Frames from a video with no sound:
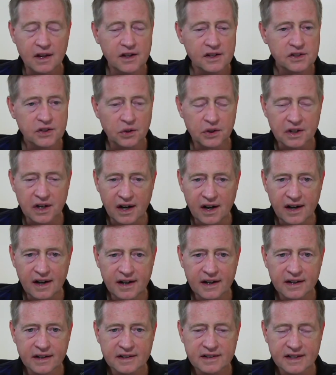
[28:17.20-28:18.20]
So
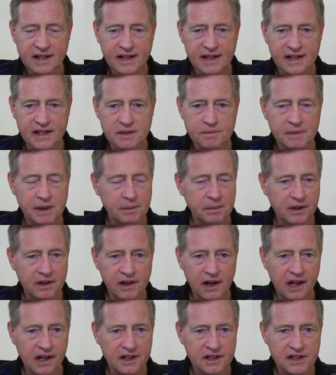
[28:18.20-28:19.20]
God says, people are
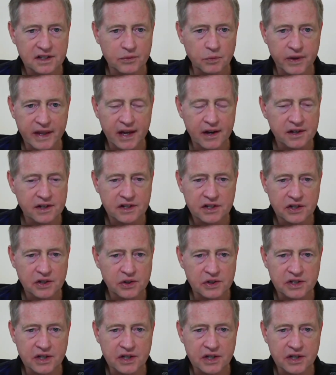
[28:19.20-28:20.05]
all ex without excuse.